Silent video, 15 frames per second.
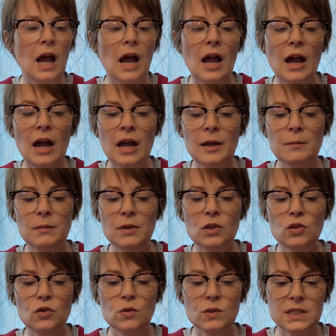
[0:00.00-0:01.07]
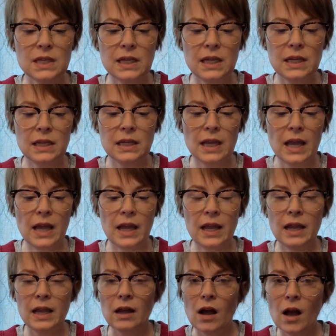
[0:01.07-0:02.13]
I'm using
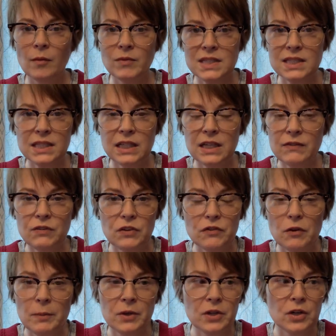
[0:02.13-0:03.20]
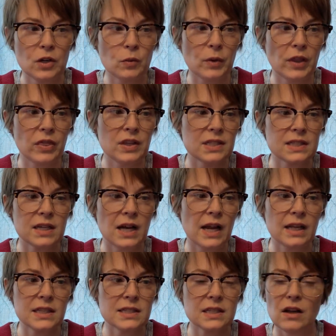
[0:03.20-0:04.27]
a, obviously if you're familiar with this
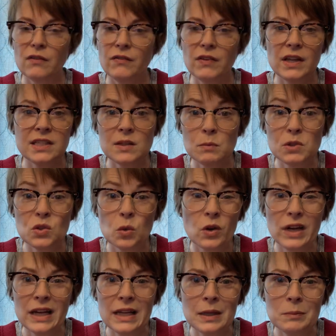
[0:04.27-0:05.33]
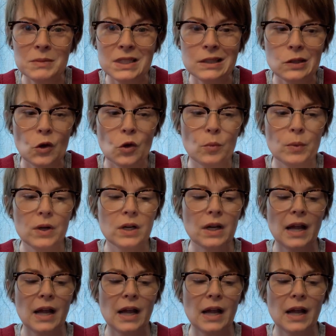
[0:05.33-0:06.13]
kind of stuff, it's a Midori M D notebook.